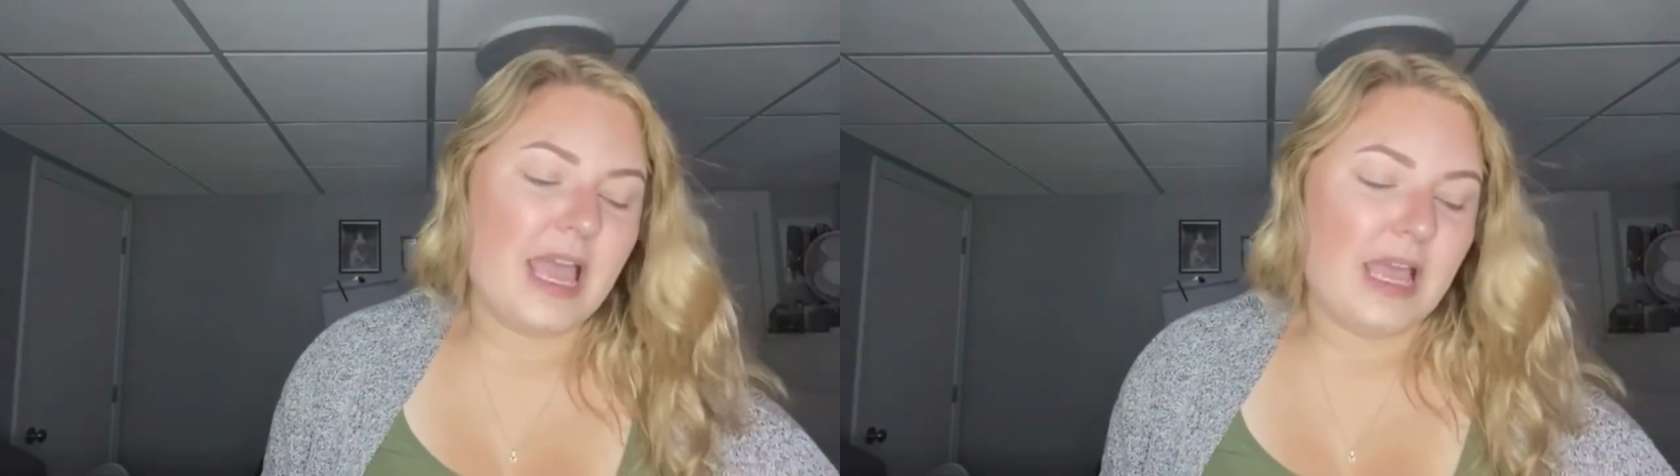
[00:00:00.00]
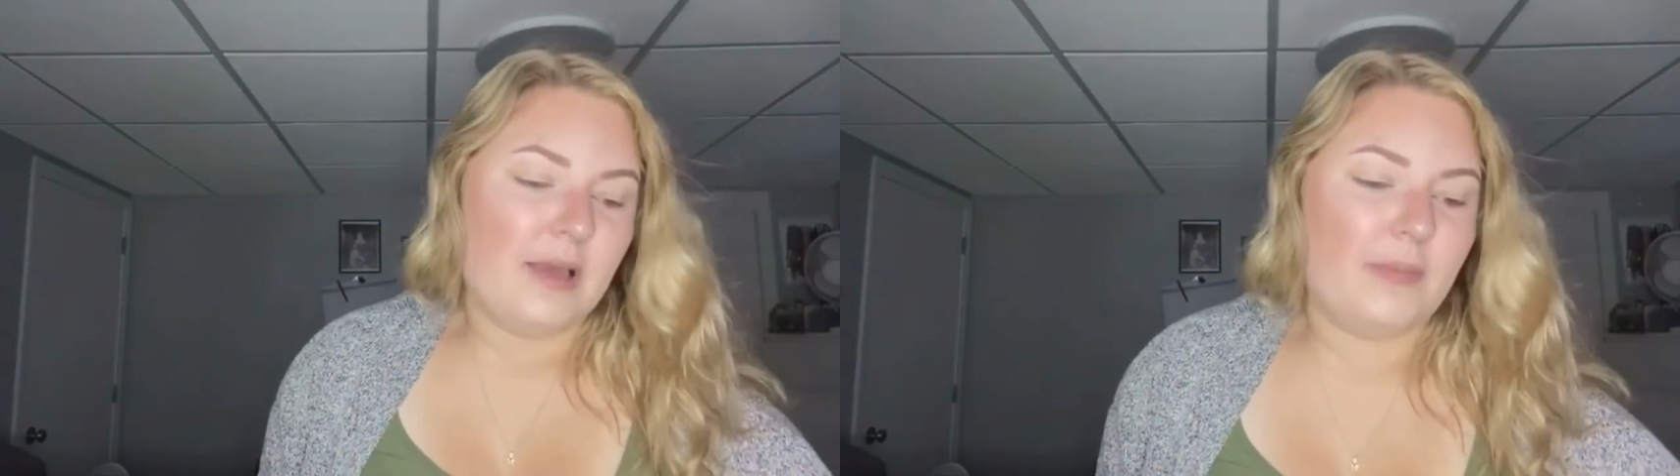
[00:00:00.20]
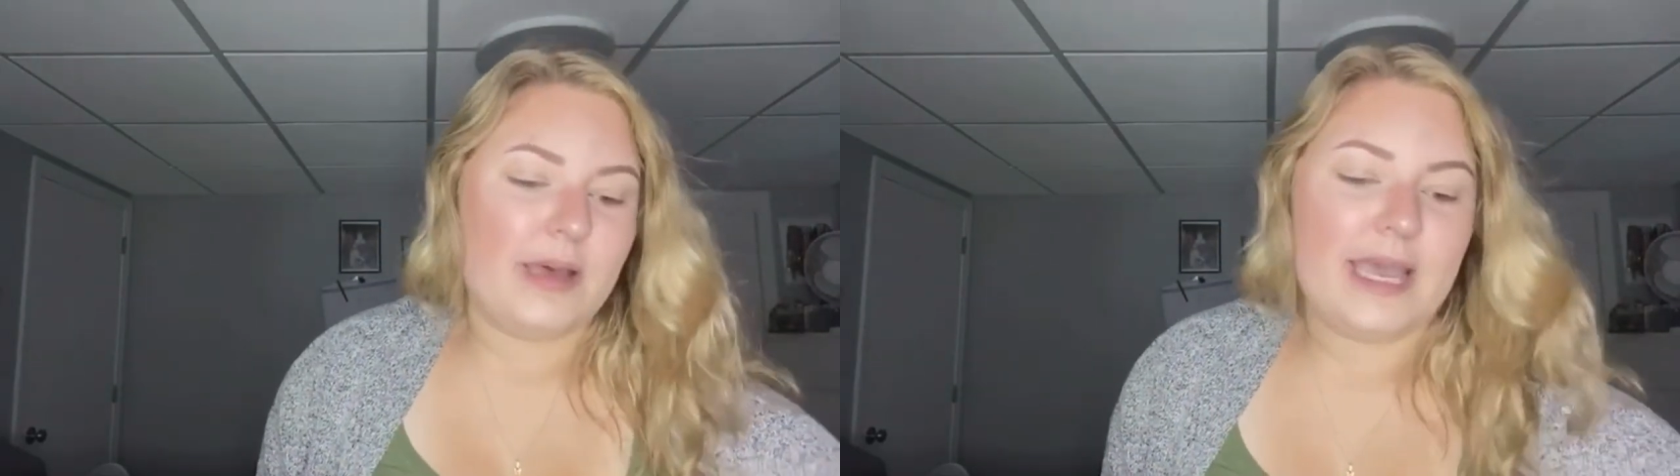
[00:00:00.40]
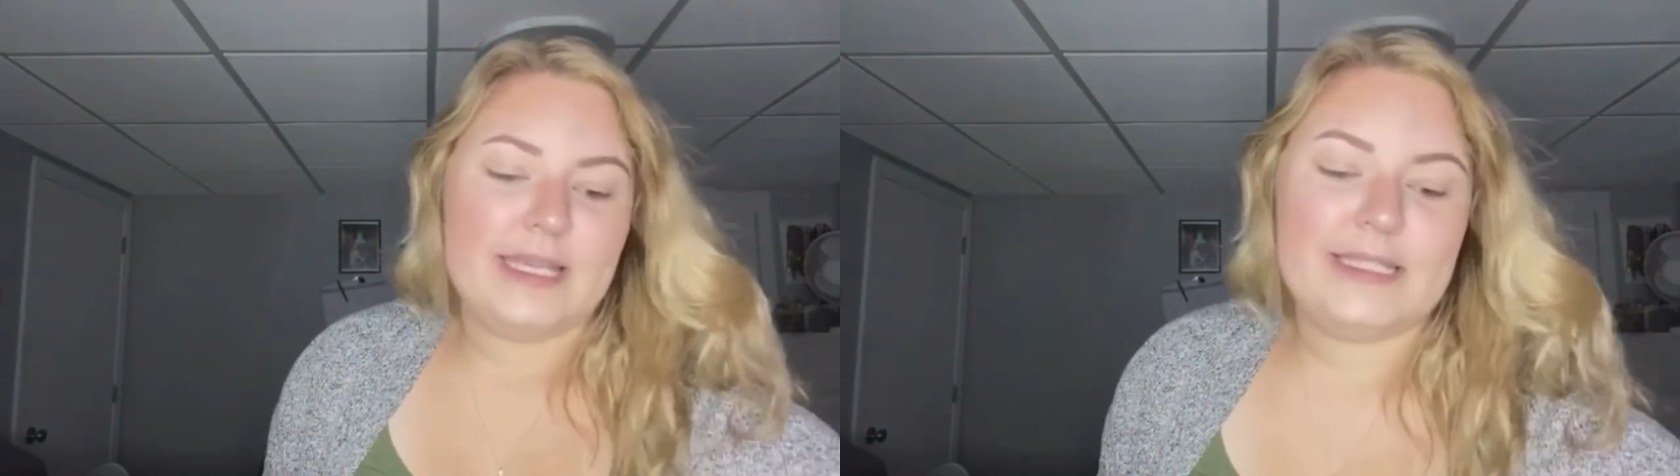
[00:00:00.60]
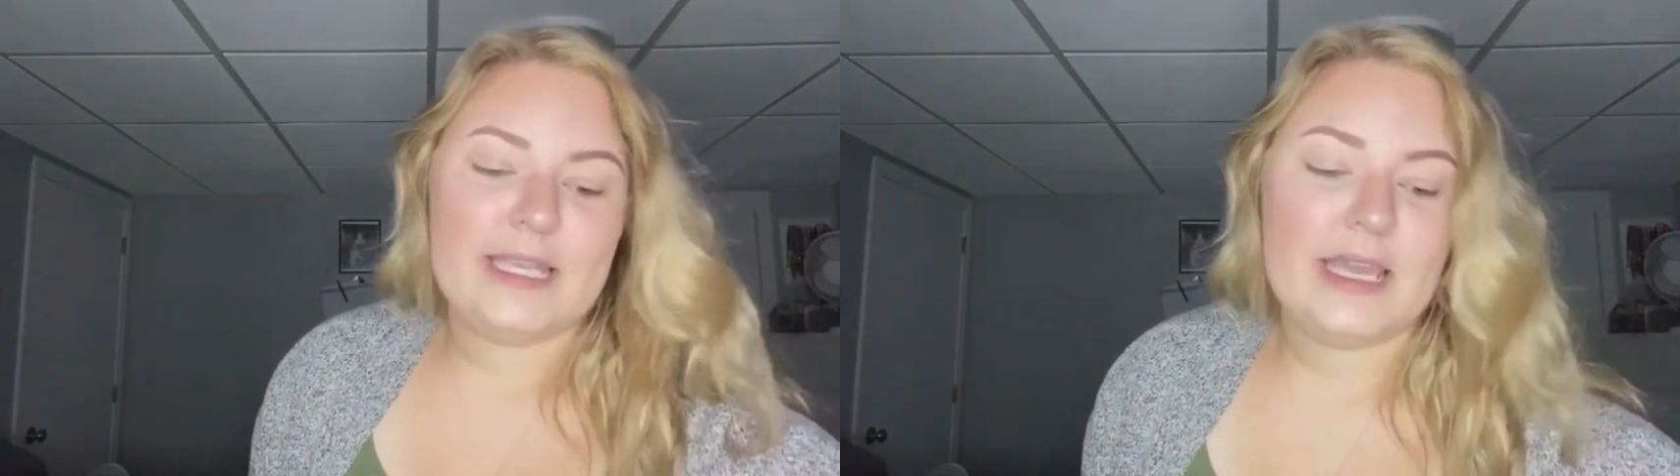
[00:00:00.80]
but
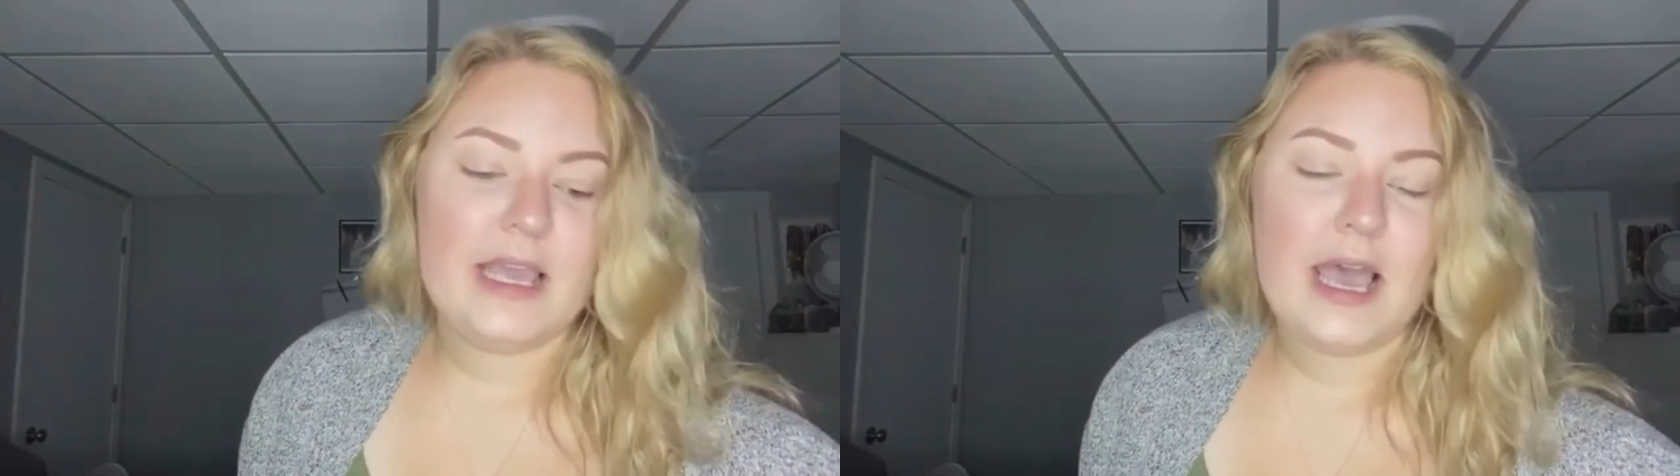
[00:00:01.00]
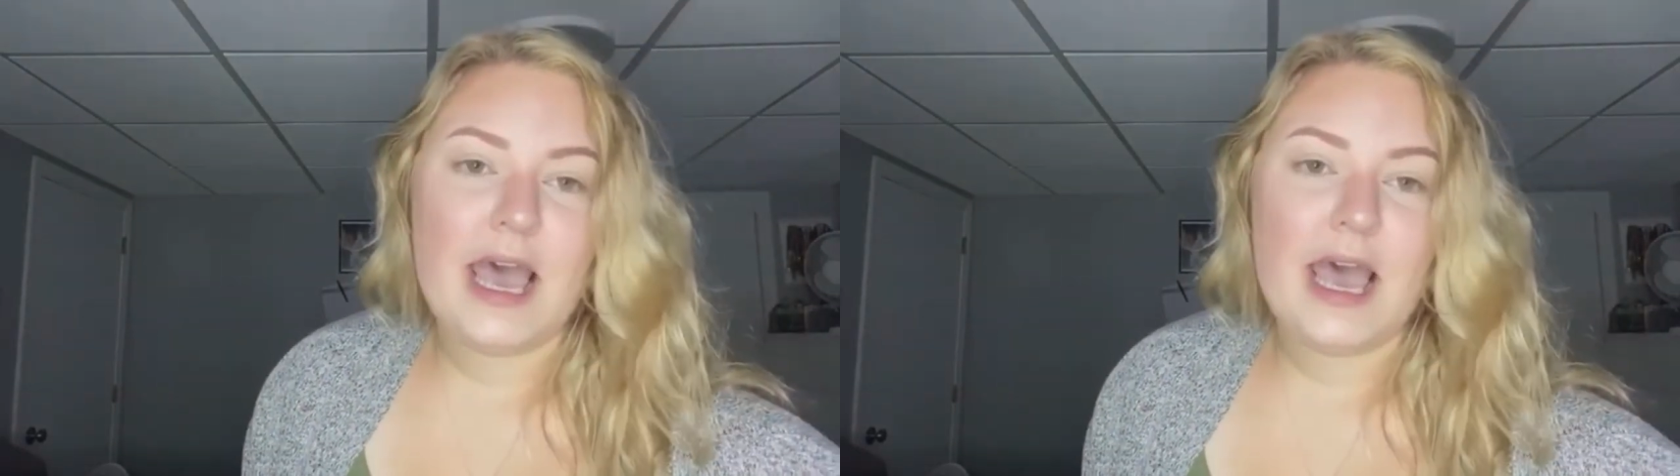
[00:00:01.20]
I